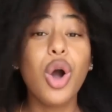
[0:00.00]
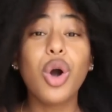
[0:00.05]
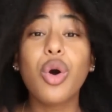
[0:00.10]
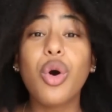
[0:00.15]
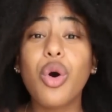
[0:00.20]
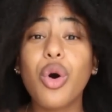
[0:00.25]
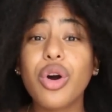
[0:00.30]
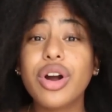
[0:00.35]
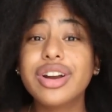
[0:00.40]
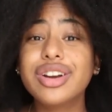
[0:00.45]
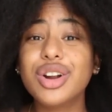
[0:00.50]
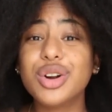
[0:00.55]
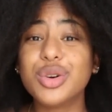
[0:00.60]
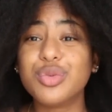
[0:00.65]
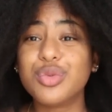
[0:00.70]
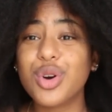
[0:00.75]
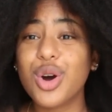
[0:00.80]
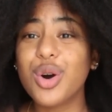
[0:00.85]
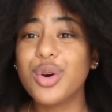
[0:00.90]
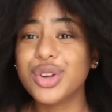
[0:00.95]

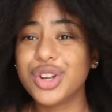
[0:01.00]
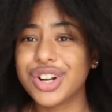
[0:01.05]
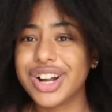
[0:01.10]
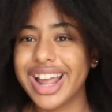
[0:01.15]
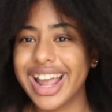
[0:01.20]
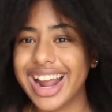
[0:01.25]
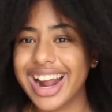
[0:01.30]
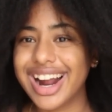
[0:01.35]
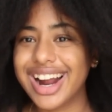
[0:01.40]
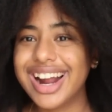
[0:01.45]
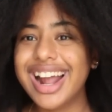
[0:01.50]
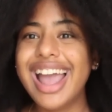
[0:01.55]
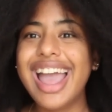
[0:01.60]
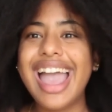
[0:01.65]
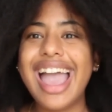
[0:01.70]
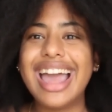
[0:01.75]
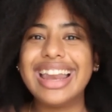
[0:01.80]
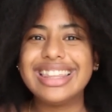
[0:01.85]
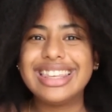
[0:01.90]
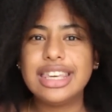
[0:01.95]
Cornrow your hair
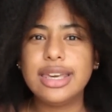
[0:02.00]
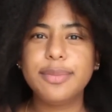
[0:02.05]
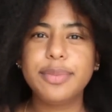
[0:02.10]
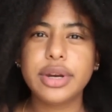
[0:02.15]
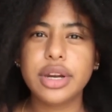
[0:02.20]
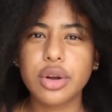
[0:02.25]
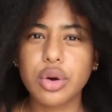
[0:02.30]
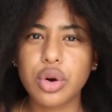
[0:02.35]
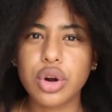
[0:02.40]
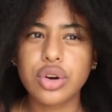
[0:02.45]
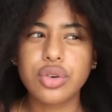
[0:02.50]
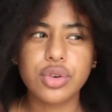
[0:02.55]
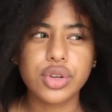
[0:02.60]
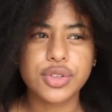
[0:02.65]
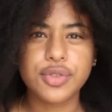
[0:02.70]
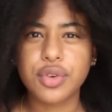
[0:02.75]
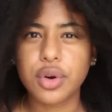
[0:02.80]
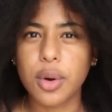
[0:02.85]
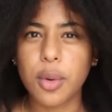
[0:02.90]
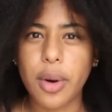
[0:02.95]
and keep it in cornrows
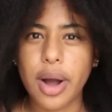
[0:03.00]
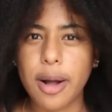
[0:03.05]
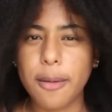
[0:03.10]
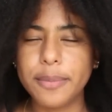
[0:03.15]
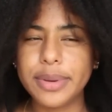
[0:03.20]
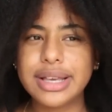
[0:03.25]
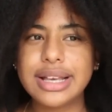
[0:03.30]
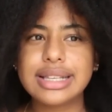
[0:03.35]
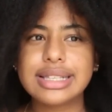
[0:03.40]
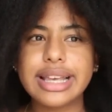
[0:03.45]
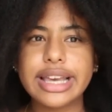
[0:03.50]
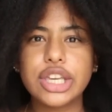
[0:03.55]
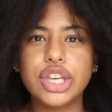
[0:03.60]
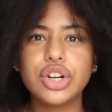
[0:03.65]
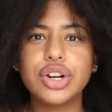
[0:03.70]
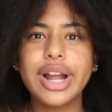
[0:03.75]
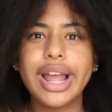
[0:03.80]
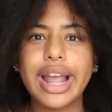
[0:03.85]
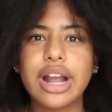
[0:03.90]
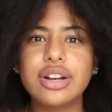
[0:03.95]
for a while, because like
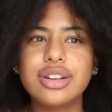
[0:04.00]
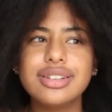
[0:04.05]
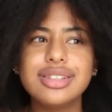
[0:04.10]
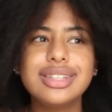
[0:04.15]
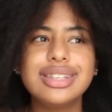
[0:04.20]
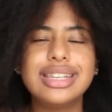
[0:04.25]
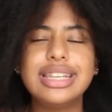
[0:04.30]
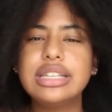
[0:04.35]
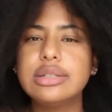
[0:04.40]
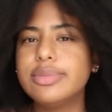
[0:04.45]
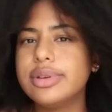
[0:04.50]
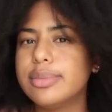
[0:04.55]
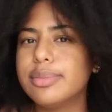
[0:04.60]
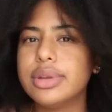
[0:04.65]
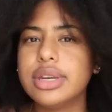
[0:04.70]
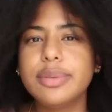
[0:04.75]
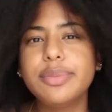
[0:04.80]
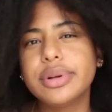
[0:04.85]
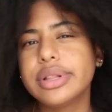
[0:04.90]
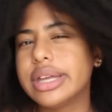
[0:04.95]
your hair doesn't need to be
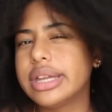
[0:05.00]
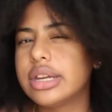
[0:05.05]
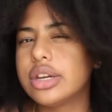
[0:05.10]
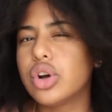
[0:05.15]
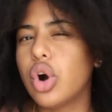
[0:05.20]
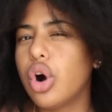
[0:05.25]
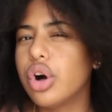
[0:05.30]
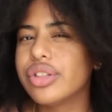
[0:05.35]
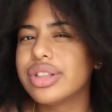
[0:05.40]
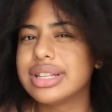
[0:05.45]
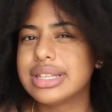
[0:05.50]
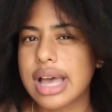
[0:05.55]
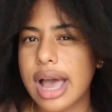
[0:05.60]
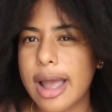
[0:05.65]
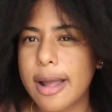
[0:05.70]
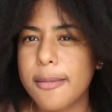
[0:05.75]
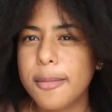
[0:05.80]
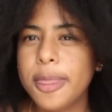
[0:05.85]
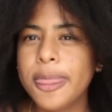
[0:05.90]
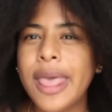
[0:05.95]
manipulated all the
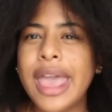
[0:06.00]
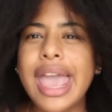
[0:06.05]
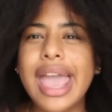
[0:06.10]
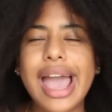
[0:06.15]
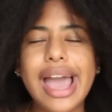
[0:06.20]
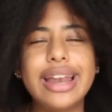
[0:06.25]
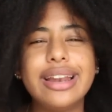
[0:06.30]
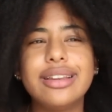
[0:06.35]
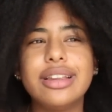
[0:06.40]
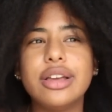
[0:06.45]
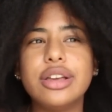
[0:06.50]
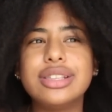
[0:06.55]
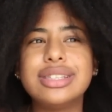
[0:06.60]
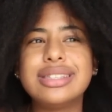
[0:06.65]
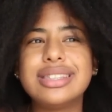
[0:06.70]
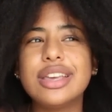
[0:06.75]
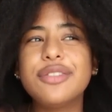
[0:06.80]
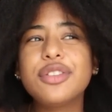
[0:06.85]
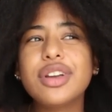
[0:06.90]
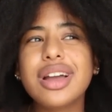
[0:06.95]
time. And
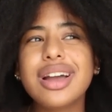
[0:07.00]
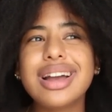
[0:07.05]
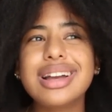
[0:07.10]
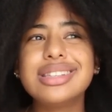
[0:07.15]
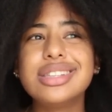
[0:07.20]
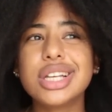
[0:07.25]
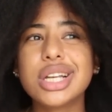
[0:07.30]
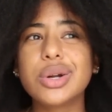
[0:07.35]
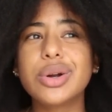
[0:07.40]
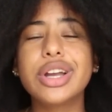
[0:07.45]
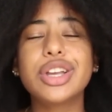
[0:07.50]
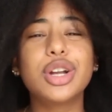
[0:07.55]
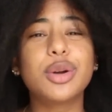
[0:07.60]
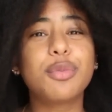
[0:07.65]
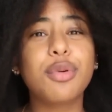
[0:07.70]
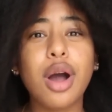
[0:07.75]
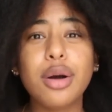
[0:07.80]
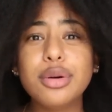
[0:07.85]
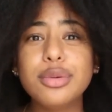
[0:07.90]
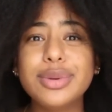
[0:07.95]
if your hair isn't growing, you're
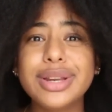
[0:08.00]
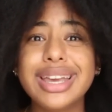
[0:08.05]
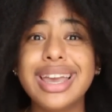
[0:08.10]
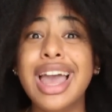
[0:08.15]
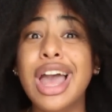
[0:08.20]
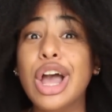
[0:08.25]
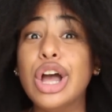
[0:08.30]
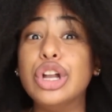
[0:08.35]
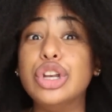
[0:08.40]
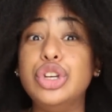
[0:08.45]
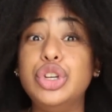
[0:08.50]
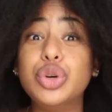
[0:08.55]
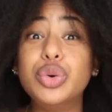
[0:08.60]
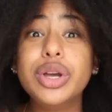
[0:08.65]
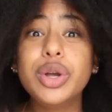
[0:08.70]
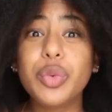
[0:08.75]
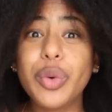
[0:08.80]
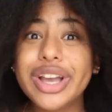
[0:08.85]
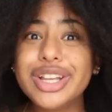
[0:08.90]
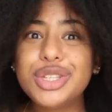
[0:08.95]
probably
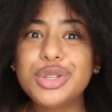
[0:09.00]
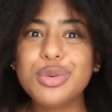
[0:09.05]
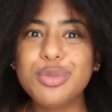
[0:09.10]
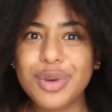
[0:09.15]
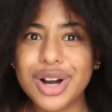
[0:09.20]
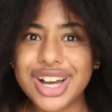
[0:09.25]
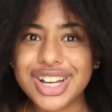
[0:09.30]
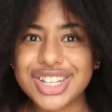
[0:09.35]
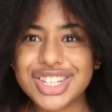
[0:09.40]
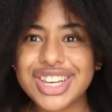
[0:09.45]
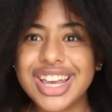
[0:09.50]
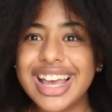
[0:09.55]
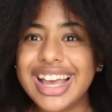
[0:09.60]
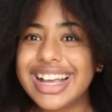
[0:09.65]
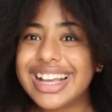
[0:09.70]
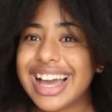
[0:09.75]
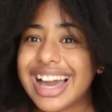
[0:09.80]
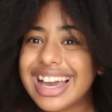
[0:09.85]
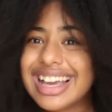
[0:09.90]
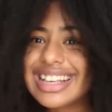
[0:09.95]
doing way too much.
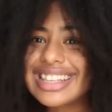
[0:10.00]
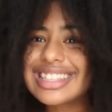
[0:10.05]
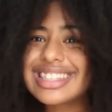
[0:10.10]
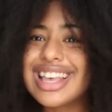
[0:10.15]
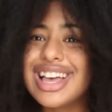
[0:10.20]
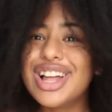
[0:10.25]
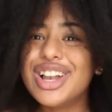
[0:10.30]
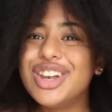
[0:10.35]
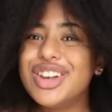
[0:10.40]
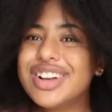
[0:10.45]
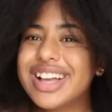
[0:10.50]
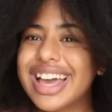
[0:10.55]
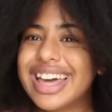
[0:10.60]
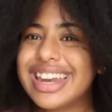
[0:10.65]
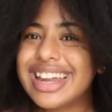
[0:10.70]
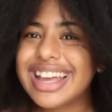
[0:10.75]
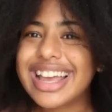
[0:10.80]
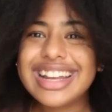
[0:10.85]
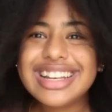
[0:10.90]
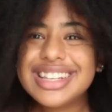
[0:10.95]
Guys, look at
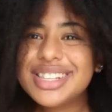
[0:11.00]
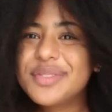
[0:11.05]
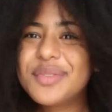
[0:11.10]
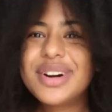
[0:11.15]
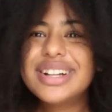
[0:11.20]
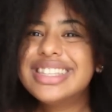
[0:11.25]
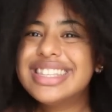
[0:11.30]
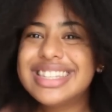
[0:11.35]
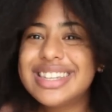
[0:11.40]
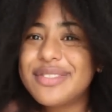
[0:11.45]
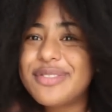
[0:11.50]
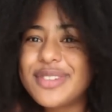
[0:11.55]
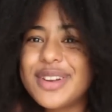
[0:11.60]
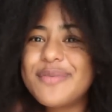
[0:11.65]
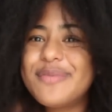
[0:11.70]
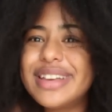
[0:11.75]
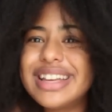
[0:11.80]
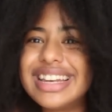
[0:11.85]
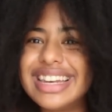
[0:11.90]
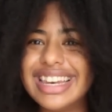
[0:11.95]
it. It just wants to
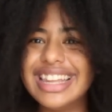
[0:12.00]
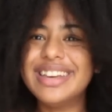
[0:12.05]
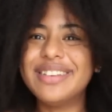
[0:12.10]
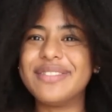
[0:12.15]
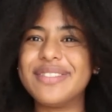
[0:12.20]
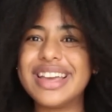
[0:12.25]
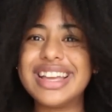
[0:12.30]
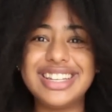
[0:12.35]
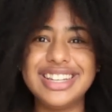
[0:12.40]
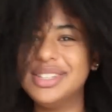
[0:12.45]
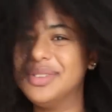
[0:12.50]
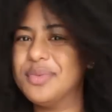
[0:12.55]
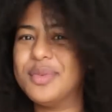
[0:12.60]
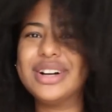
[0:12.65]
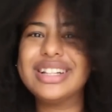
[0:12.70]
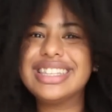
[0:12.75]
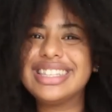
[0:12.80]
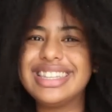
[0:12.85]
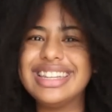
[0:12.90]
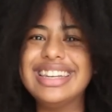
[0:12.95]
flipping live. It just
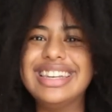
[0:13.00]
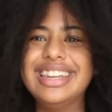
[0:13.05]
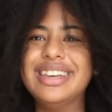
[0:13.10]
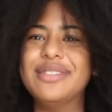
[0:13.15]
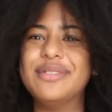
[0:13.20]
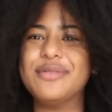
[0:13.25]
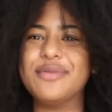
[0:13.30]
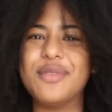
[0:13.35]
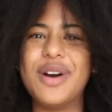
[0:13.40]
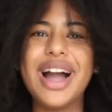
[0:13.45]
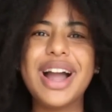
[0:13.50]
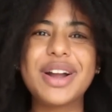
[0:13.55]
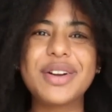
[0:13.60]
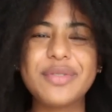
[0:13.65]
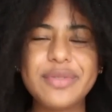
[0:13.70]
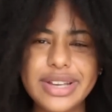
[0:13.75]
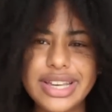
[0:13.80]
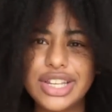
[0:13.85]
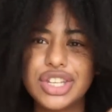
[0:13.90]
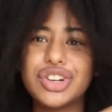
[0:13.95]
wants to live. Why are
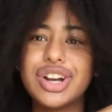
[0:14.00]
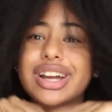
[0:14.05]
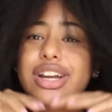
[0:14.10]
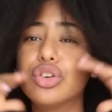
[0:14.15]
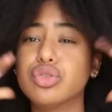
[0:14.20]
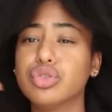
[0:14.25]
we trying to